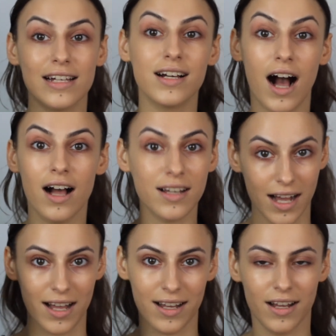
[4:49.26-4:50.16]

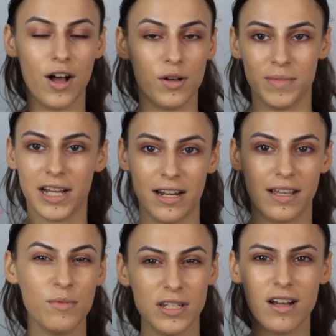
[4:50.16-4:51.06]
Gaga. Oh my god,
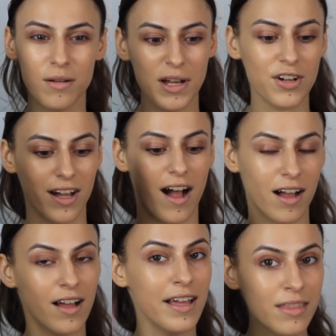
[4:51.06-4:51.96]
can we talk about
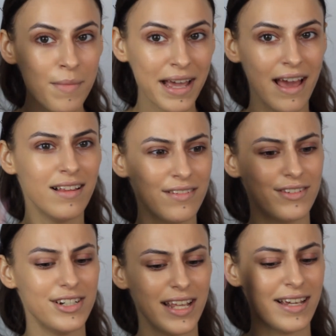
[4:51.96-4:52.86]
Gaga at the Met Gala
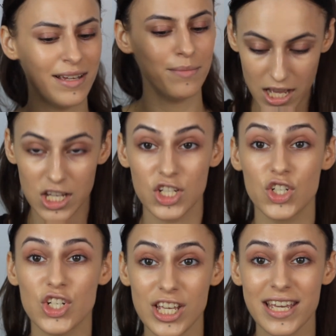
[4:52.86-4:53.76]
for a second?
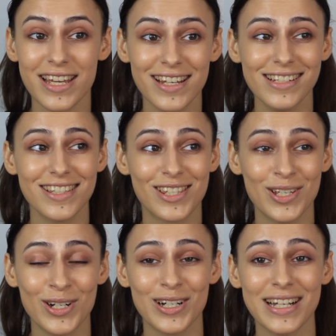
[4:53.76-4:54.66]
She
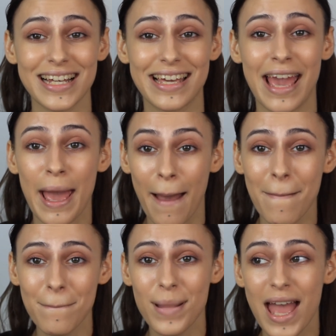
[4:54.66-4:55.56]
took
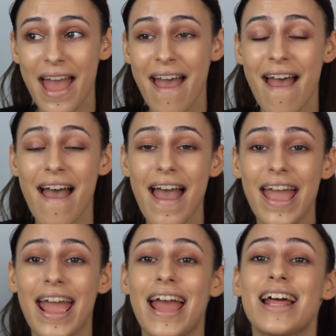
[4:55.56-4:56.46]
camp
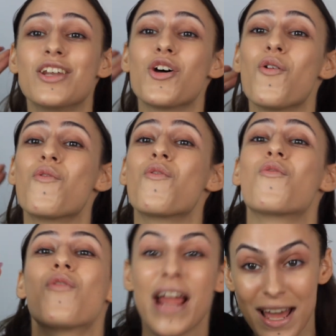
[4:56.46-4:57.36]
and
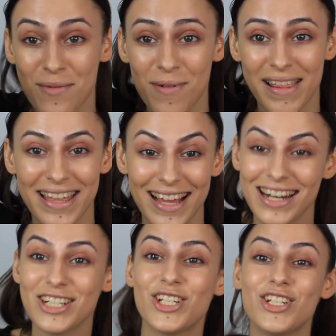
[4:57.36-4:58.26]
ran with
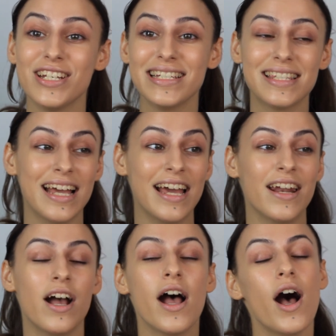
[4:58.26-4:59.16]
it. She
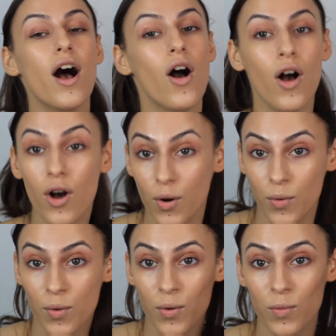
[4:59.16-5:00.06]
said,
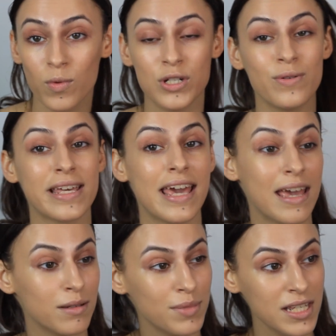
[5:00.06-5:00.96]
oh, We're doing
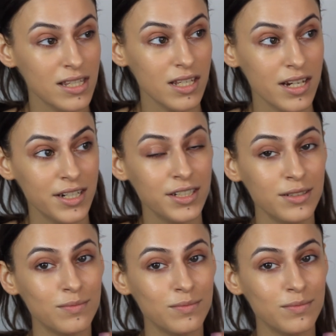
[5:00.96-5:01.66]
camp this year?